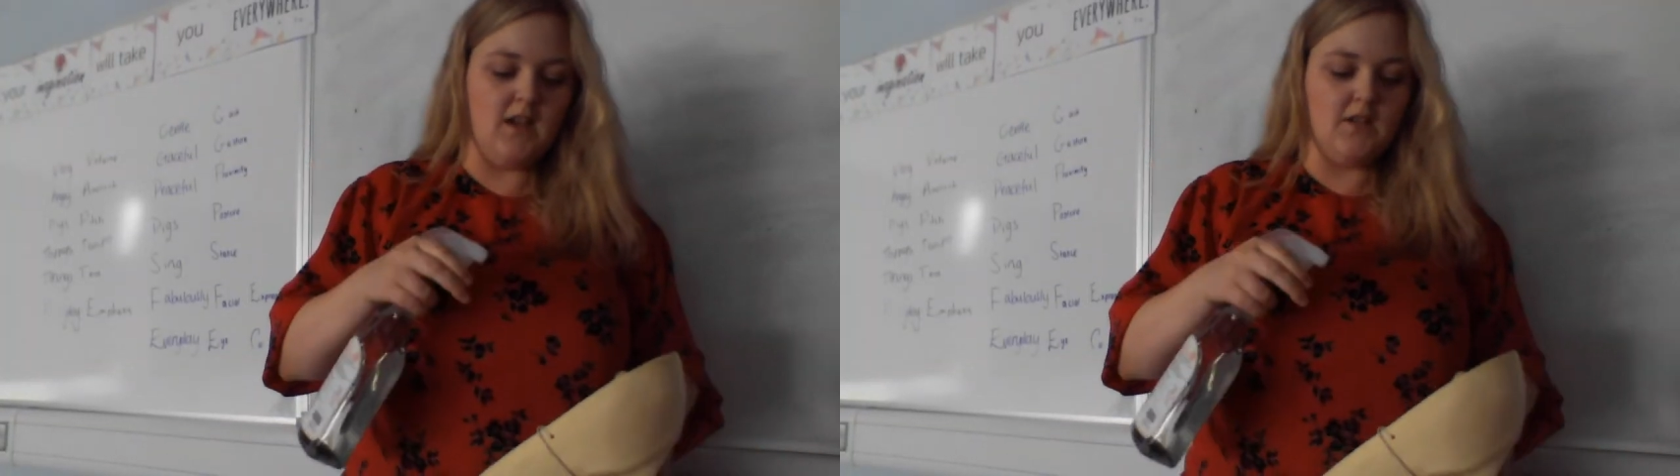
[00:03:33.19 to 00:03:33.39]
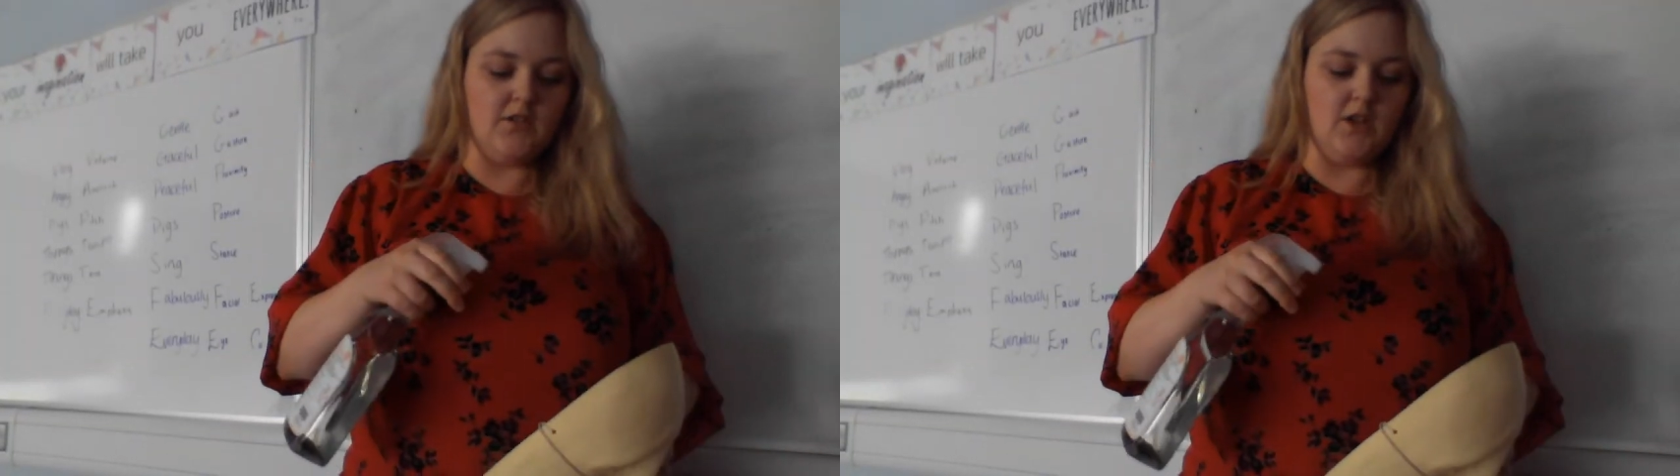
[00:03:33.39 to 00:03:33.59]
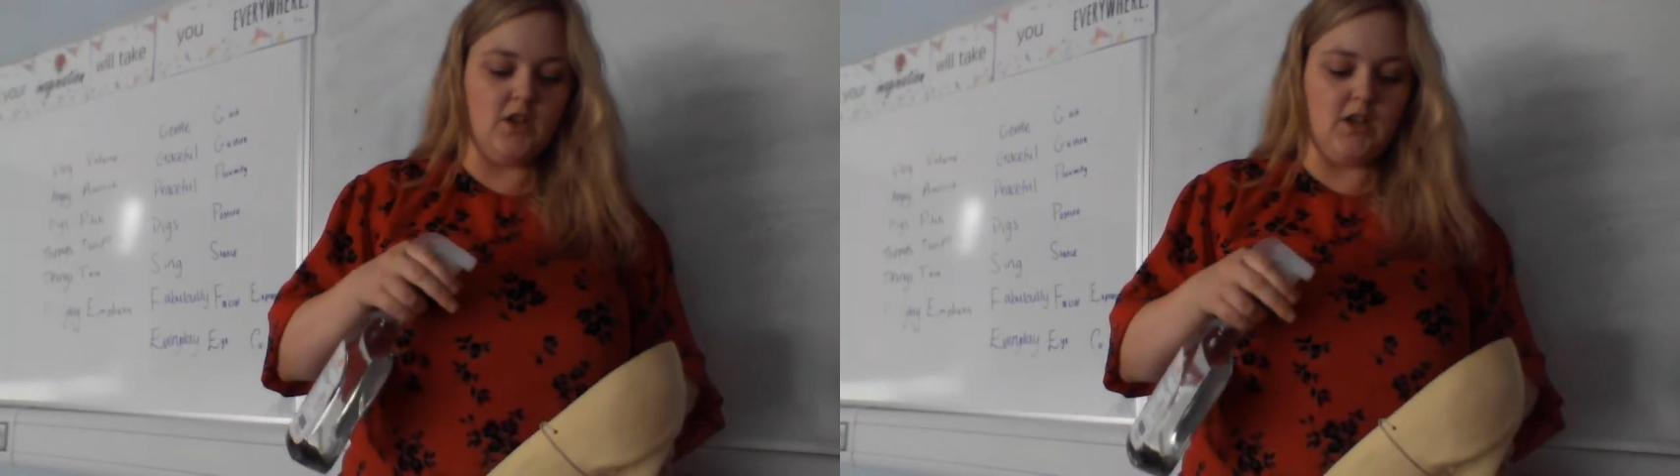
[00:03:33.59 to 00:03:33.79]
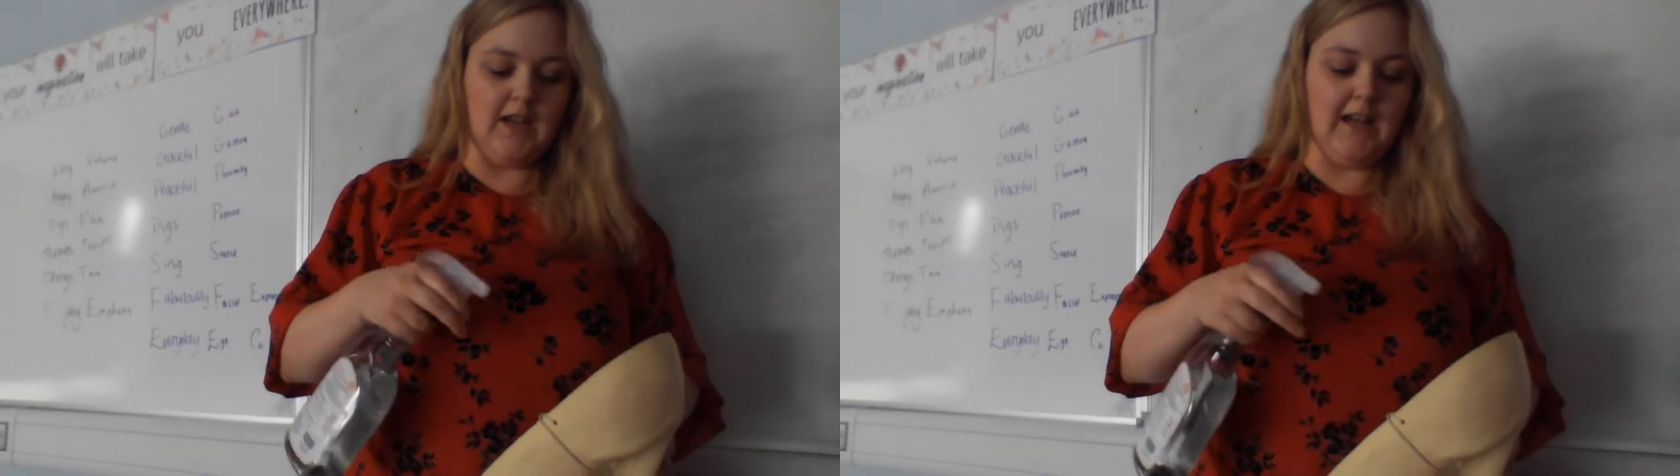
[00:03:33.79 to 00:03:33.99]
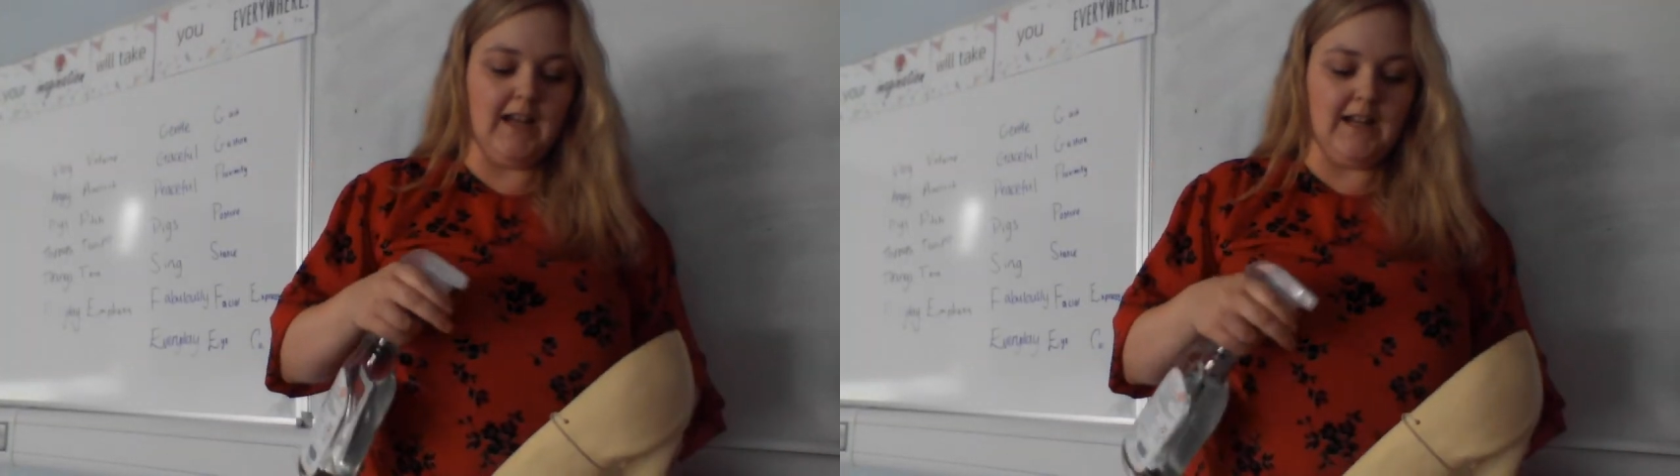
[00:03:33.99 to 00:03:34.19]
so that you can
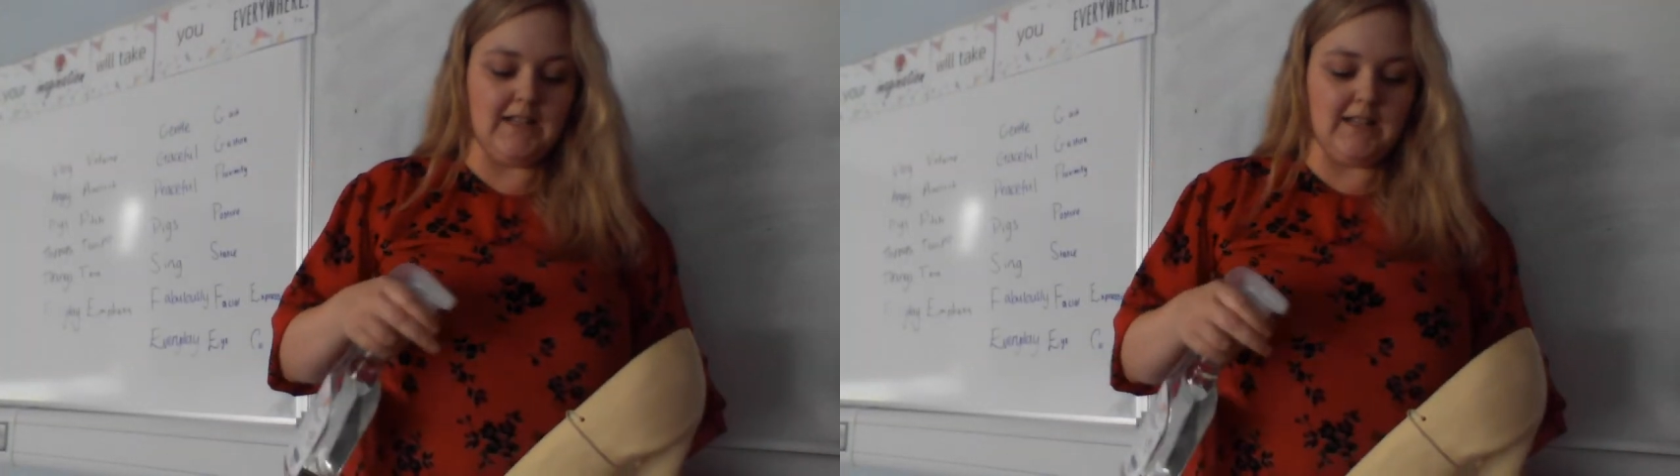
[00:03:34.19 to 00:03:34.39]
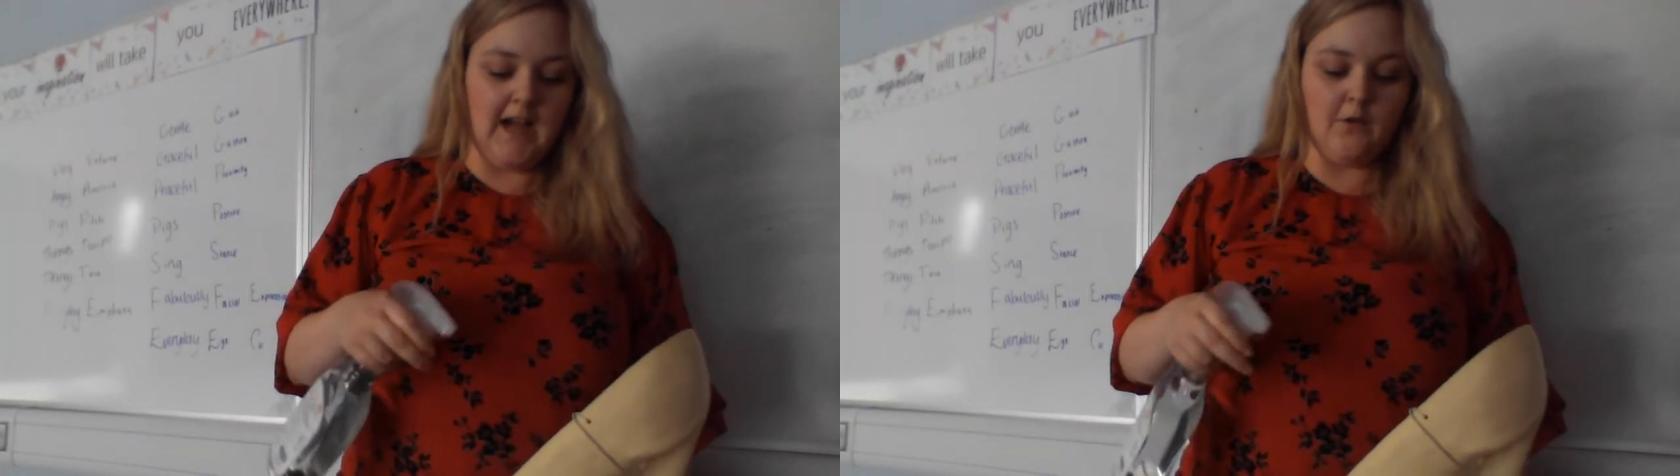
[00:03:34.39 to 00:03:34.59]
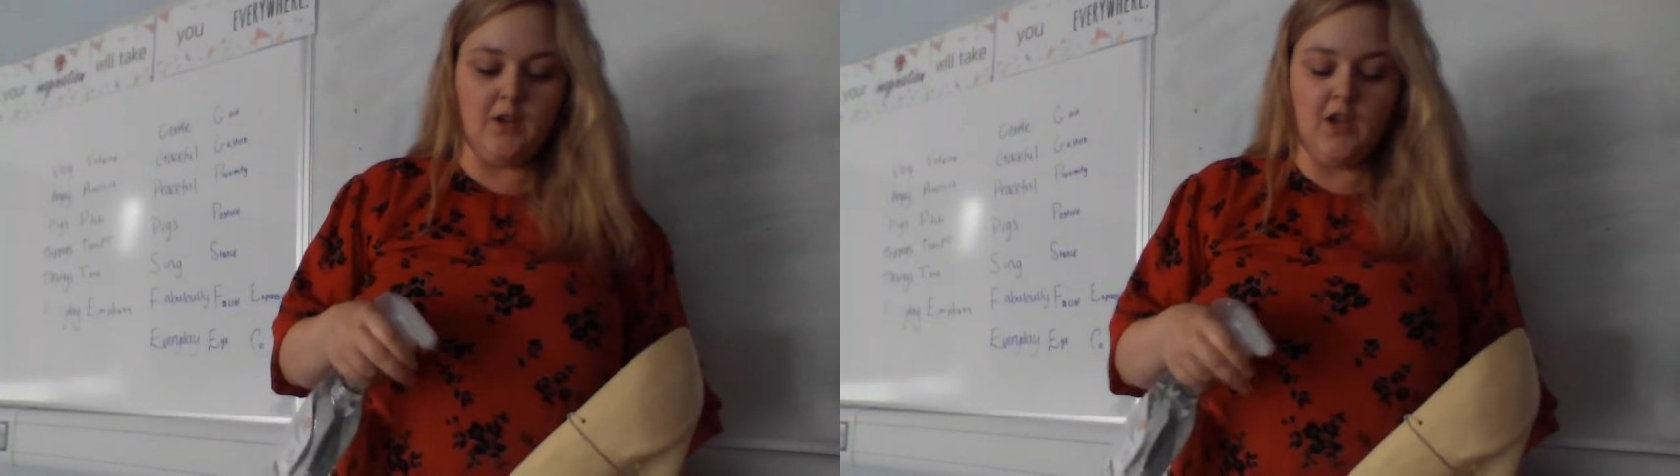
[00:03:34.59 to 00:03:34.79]
clean it down,